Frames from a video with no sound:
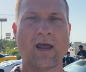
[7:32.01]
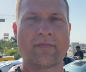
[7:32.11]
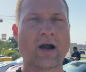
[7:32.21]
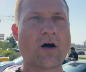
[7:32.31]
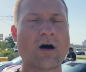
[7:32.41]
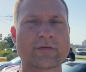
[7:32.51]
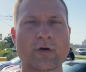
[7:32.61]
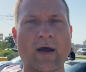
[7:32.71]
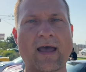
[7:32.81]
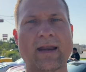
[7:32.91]
They're
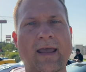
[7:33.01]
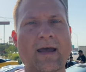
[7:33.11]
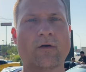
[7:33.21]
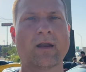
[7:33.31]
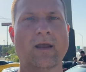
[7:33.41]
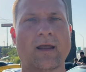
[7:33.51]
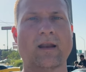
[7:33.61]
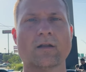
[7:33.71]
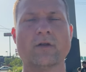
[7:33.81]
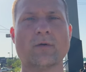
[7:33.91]
also heading out
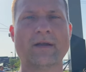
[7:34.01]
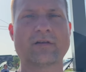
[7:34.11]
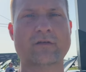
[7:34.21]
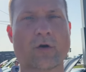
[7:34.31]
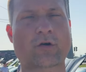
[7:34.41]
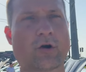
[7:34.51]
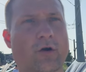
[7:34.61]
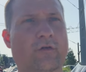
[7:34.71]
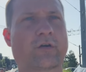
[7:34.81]
in a little bit to do a cruise.